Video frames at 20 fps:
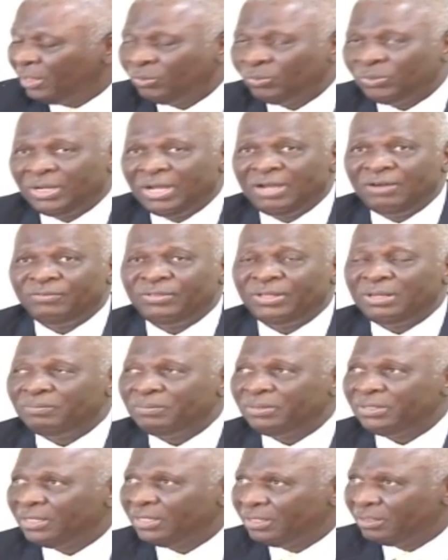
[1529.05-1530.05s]
We have them
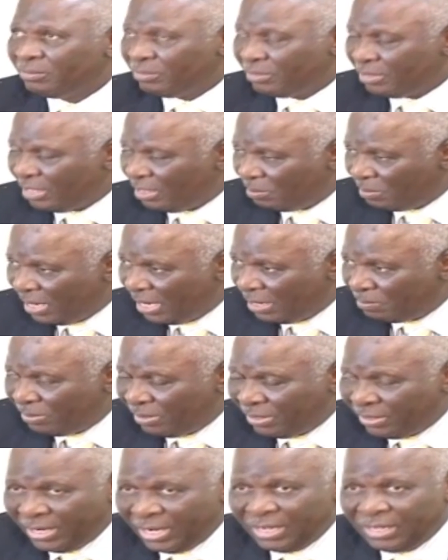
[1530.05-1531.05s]
in
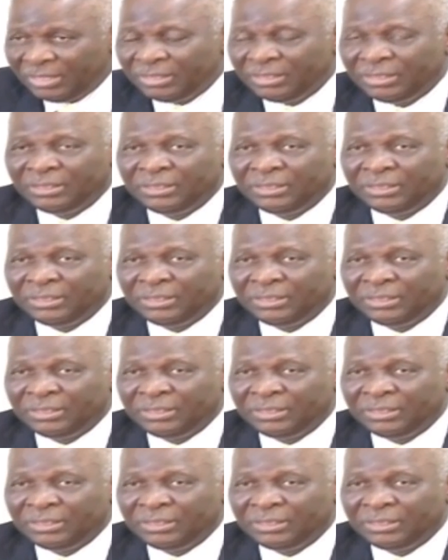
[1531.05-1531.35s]
Liberia.